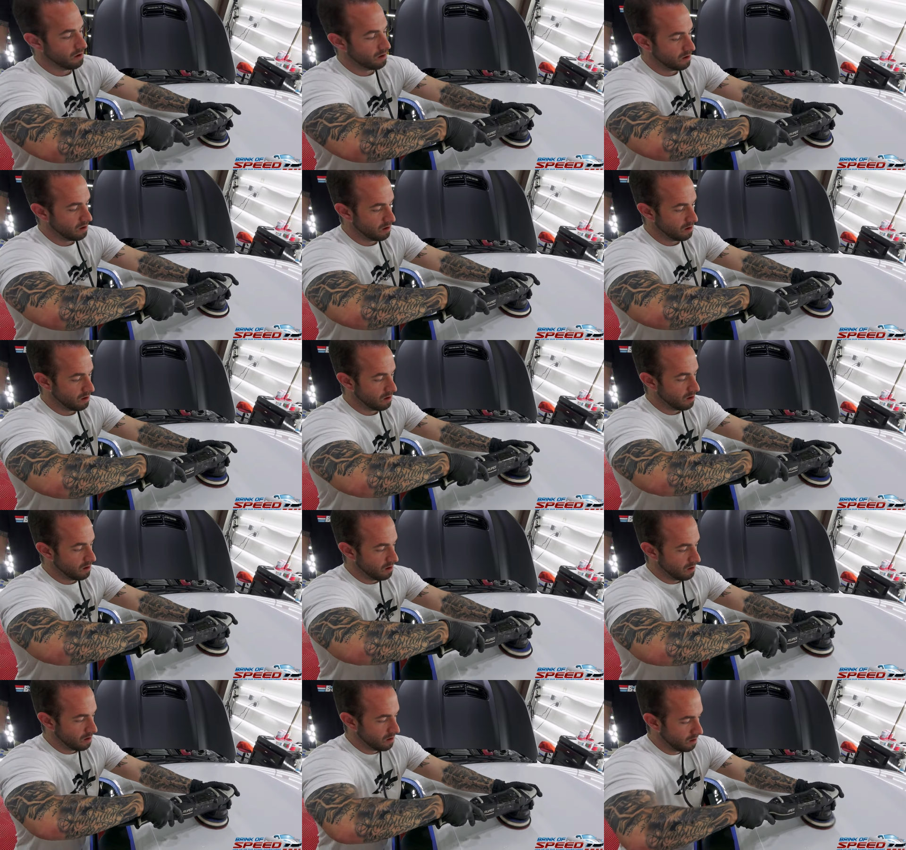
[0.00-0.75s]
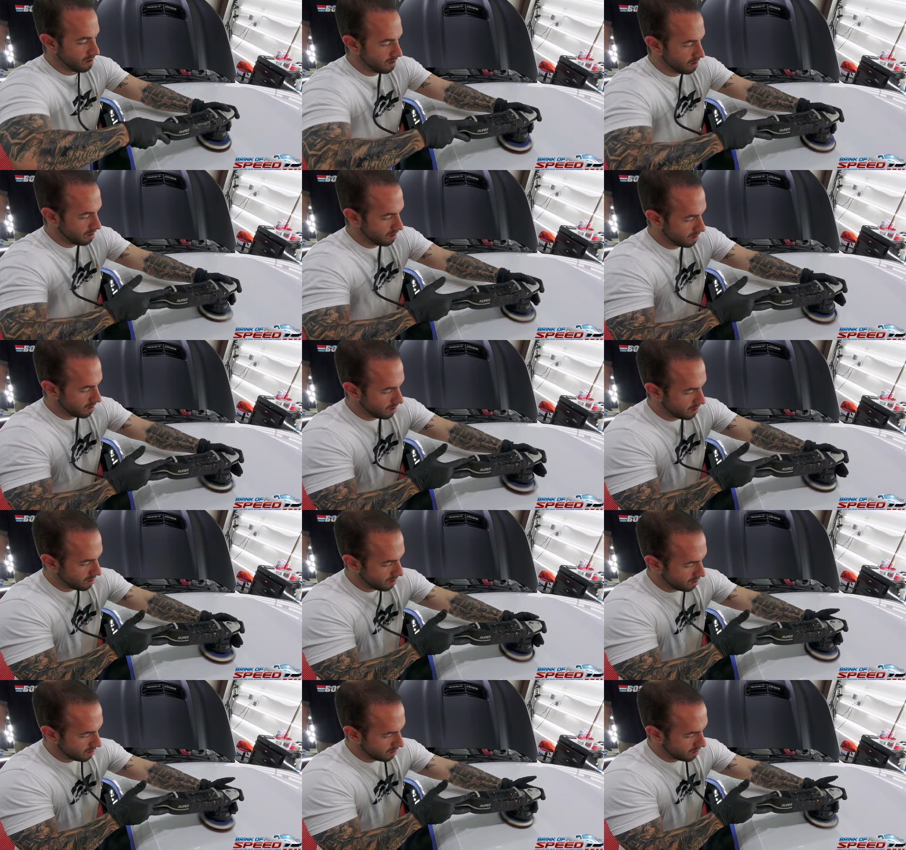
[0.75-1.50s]

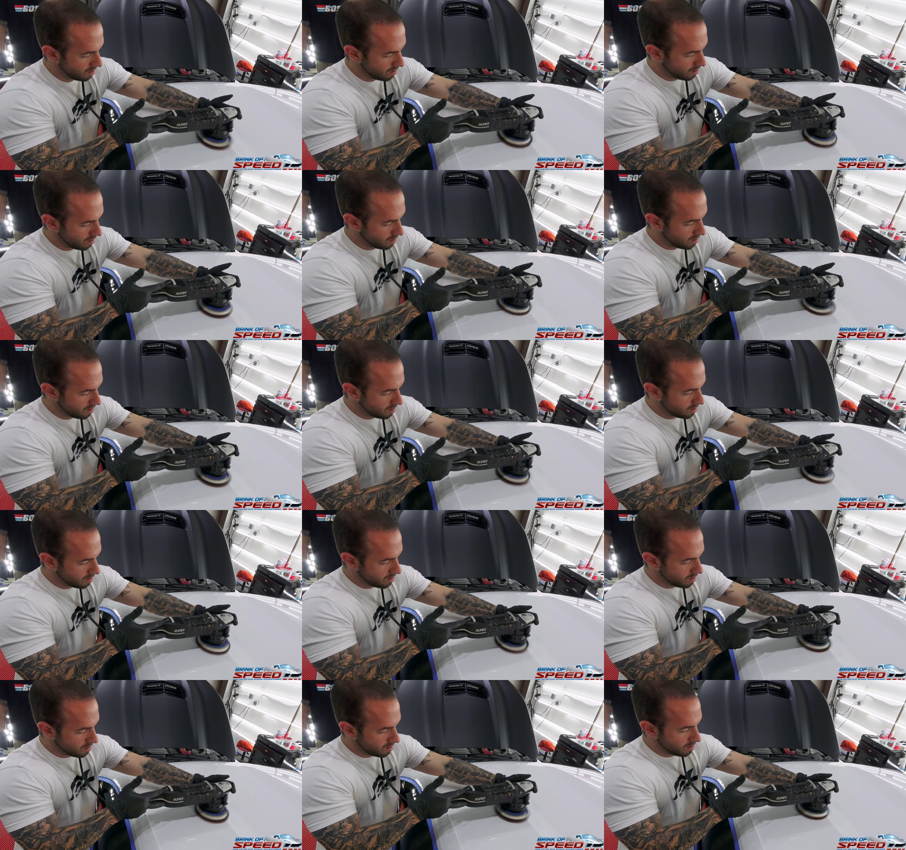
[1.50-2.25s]
(no one is talking)